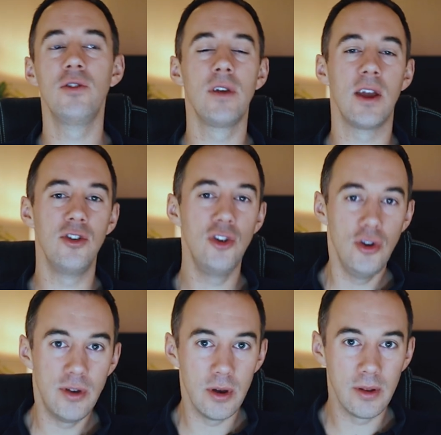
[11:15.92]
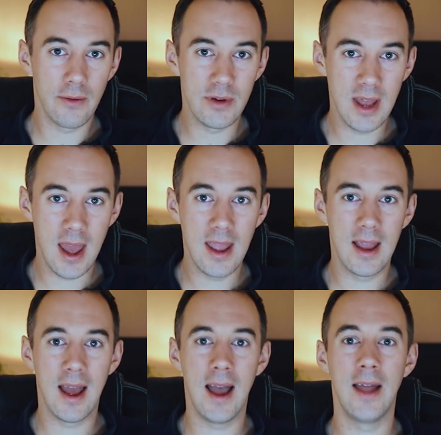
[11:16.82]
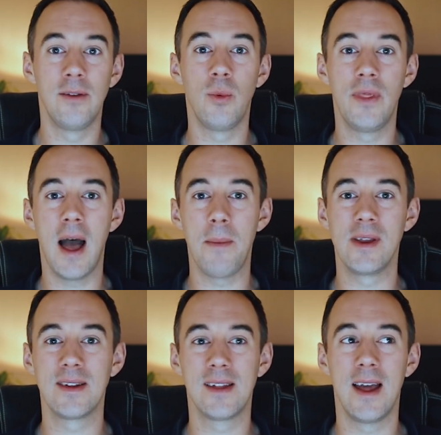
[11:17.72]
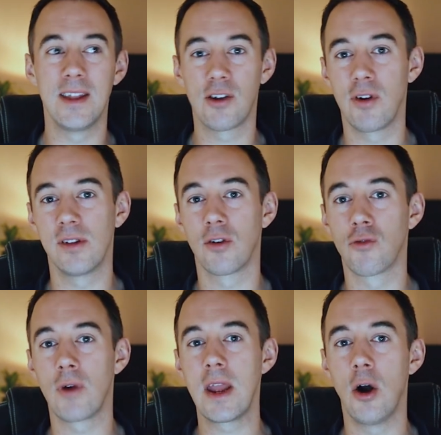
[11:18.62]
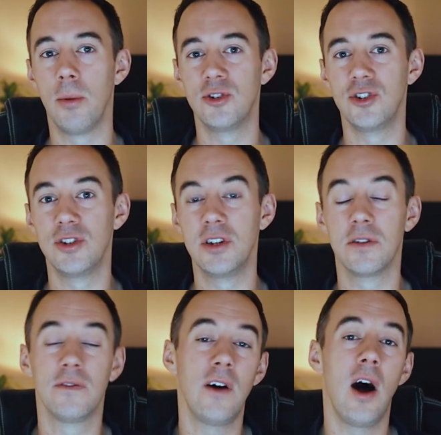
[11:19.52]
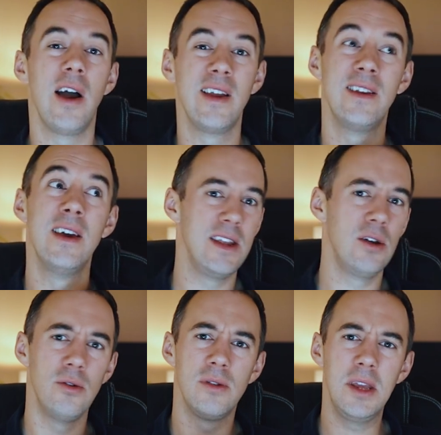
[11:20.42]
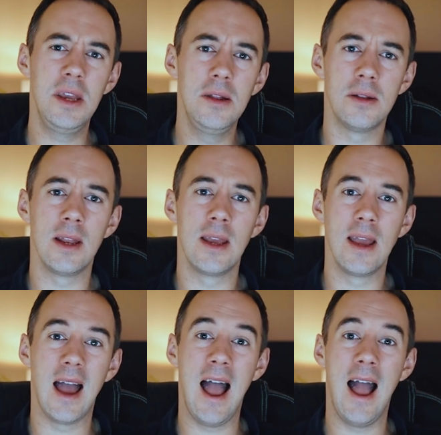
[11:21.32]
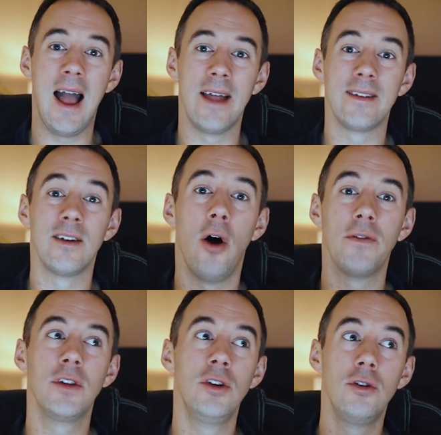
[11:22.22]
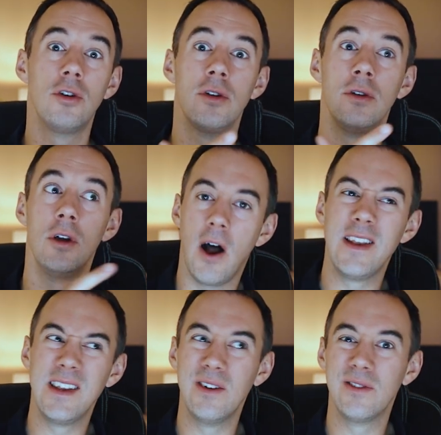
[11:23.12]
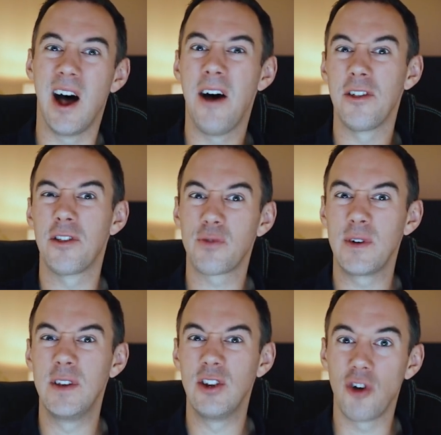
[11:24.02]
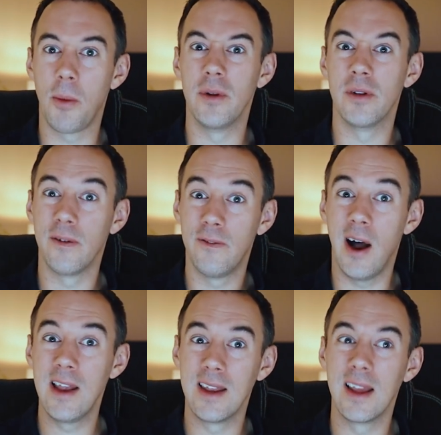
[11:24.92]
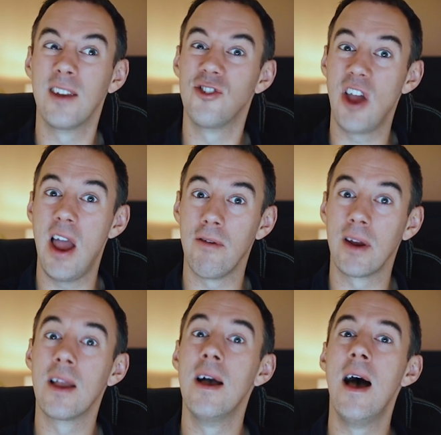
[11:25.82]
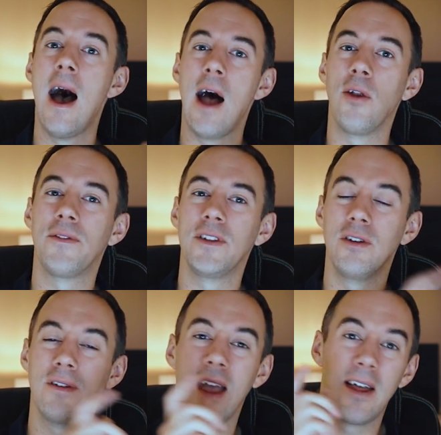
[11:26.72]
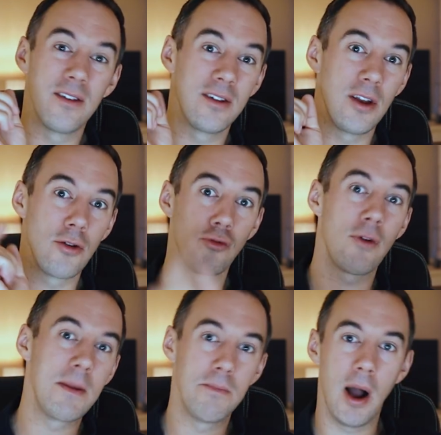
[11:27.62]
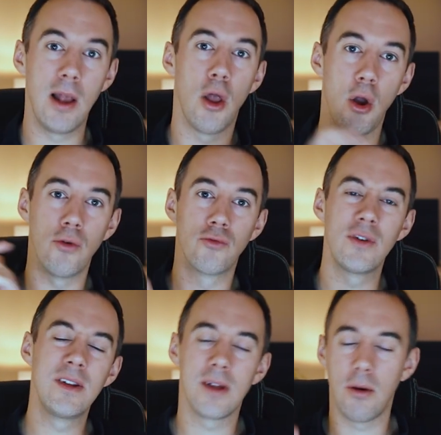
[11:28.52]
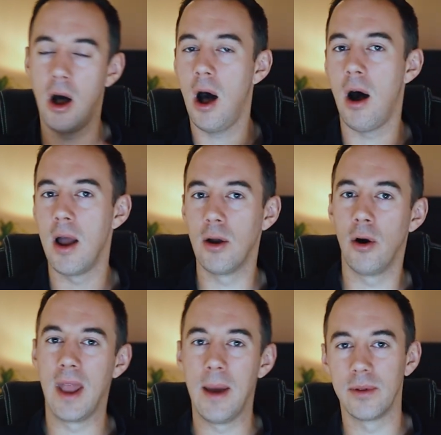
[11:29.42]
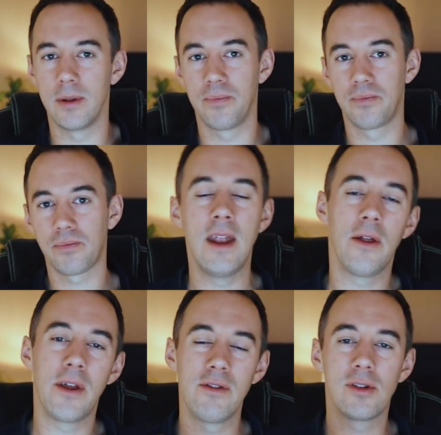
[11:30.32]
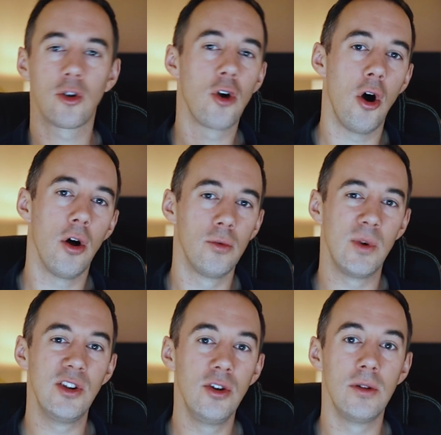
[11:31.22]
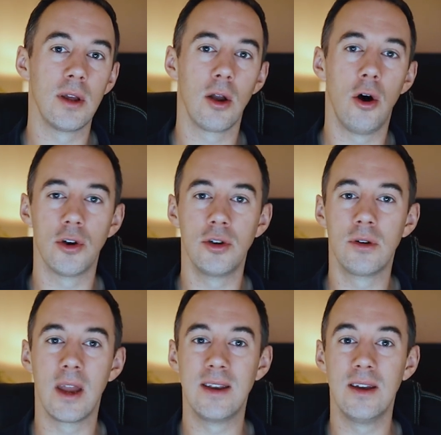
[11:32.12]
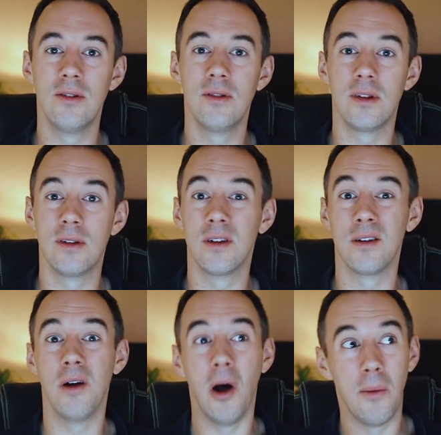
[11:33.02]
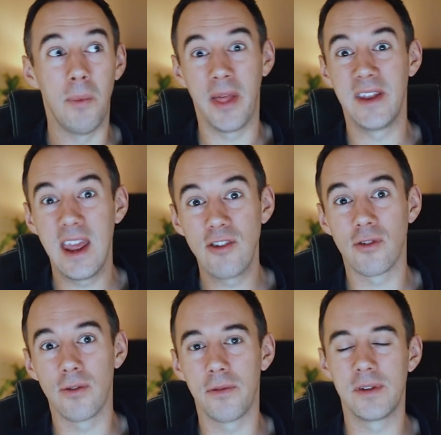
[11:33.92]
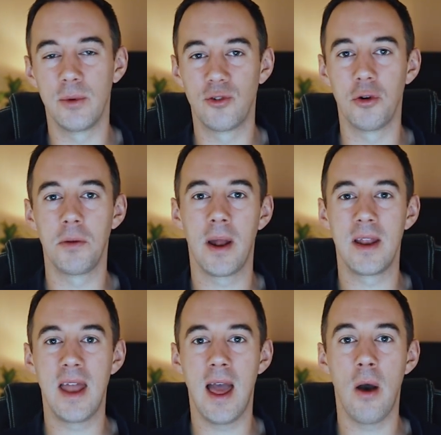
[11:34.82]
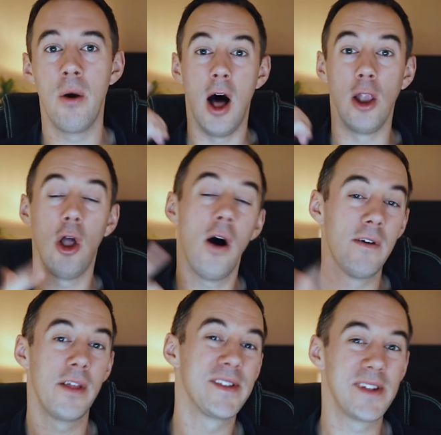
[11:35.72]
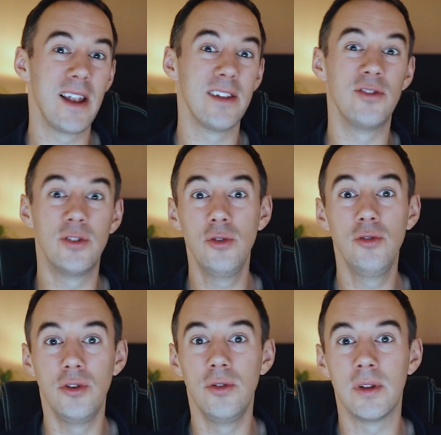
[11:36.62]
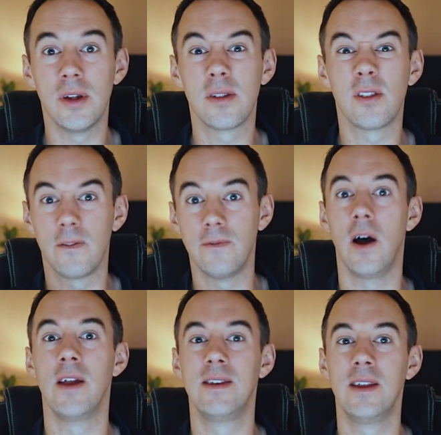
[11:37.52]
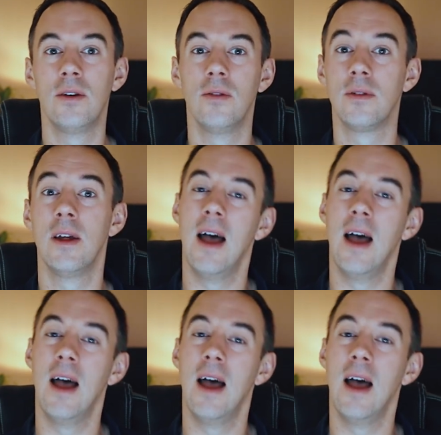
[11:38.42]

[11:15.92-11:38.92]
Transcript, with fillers: you can get new deals every day, and with that being said, it creates a great opportunity to find deals easily, and obviously, you can find deals that other thrifty shoppers are finding, sharing, and also you can get a great buy low, resale high on Amazon. Now, there is a con when using hot UK deals is that by the nature of obviously we're talking about it now, a lot of other sellers do use this to find deals.